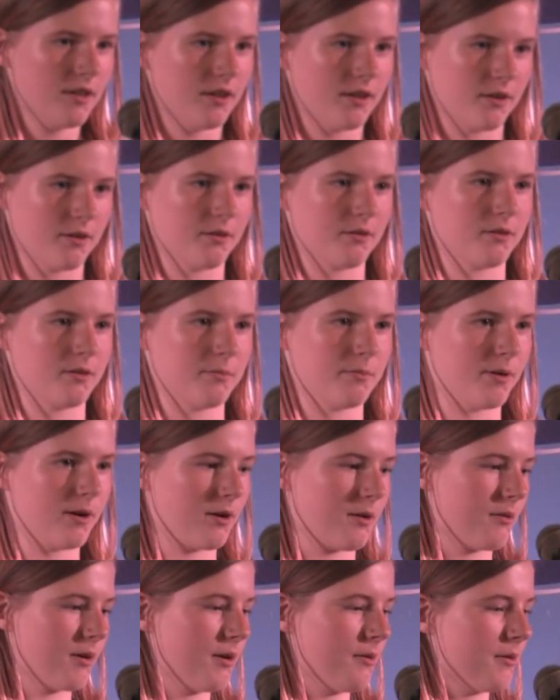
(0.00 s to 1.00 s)
I go to
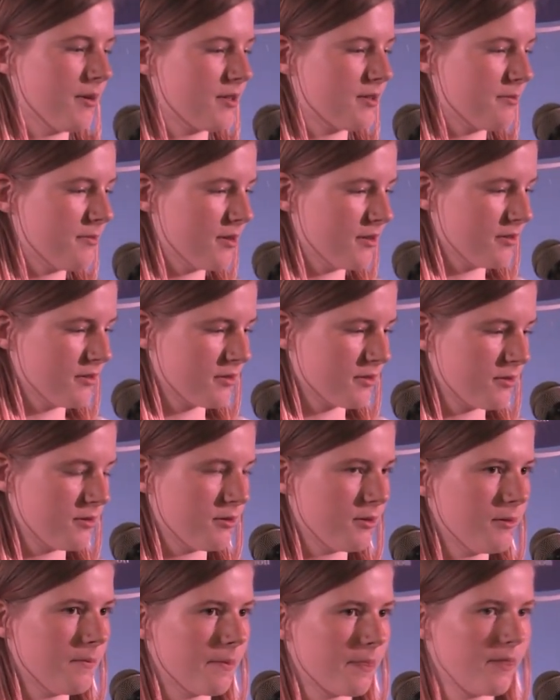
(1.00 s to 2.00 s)
Parkway West Middle
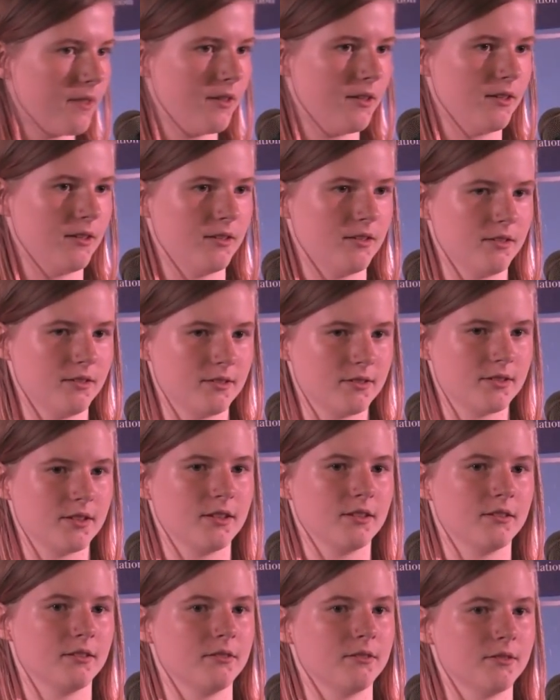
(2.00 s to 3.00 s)
School in
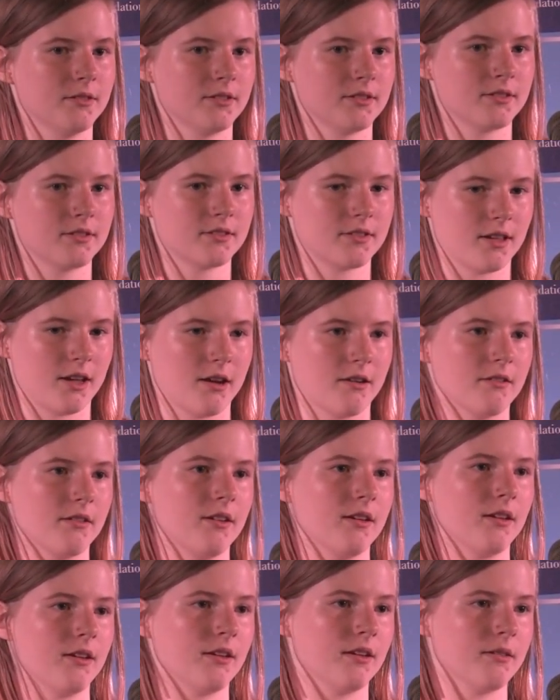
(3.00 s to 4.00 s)
St. Louis
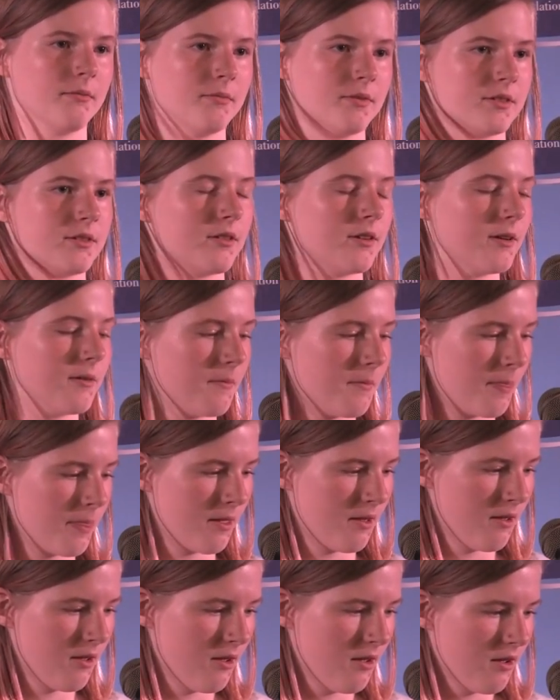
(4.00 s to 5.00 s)
County, Missouri,
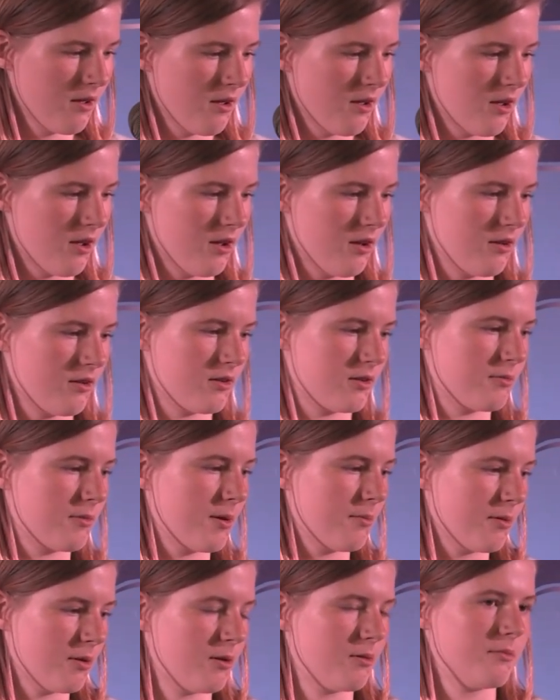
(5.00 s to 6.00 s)
and
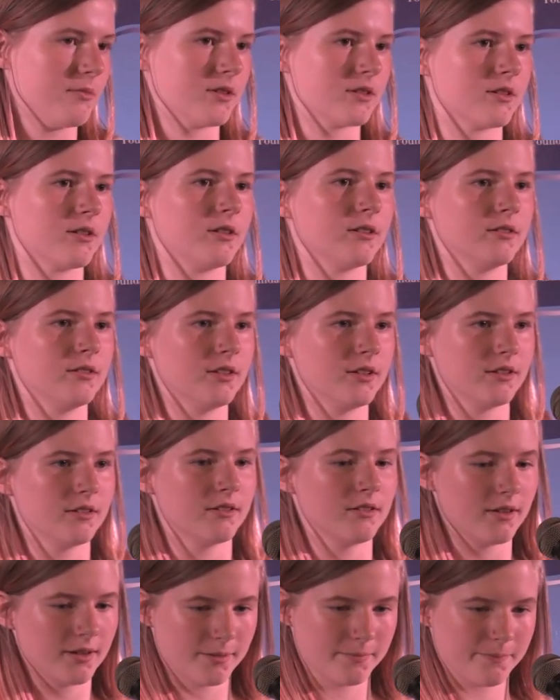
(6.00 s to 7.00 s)
my poem is called
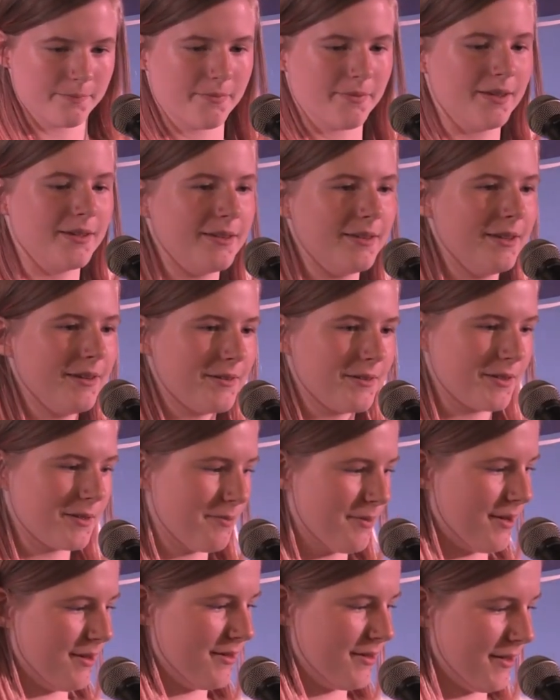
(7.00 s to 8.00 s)
um, Nature's
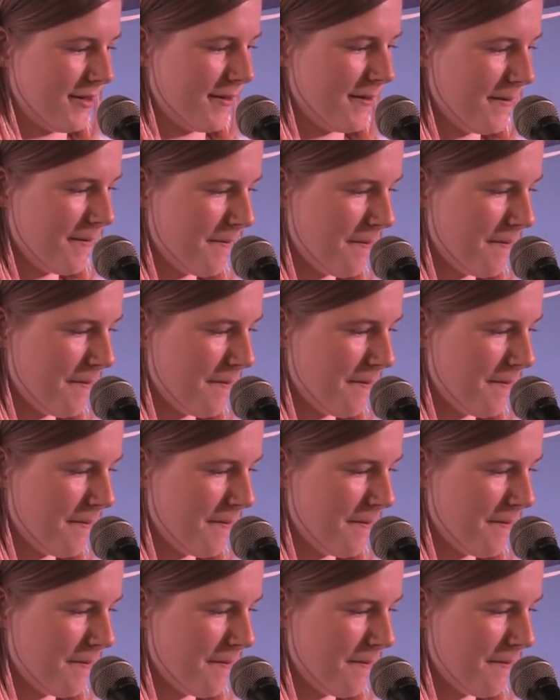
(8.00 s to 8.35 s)
Painting.